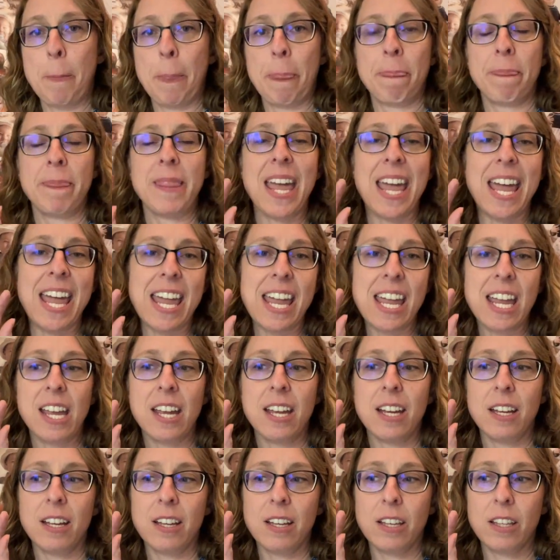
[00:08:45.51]
they
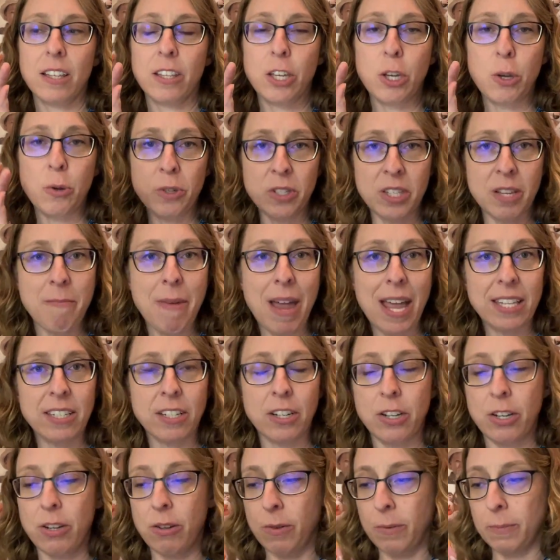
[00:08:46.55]
use the
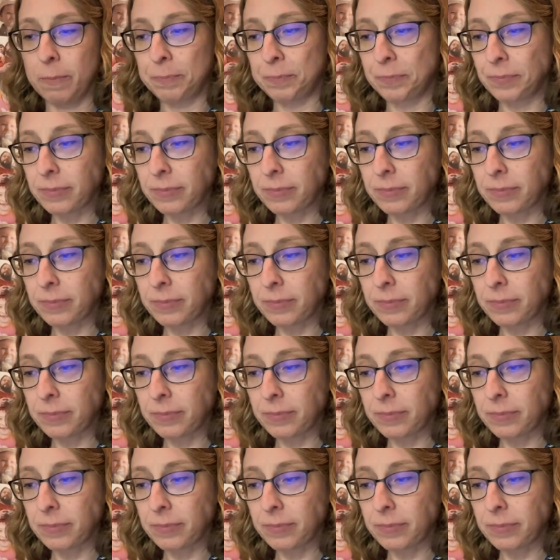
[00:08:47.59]
MASC-2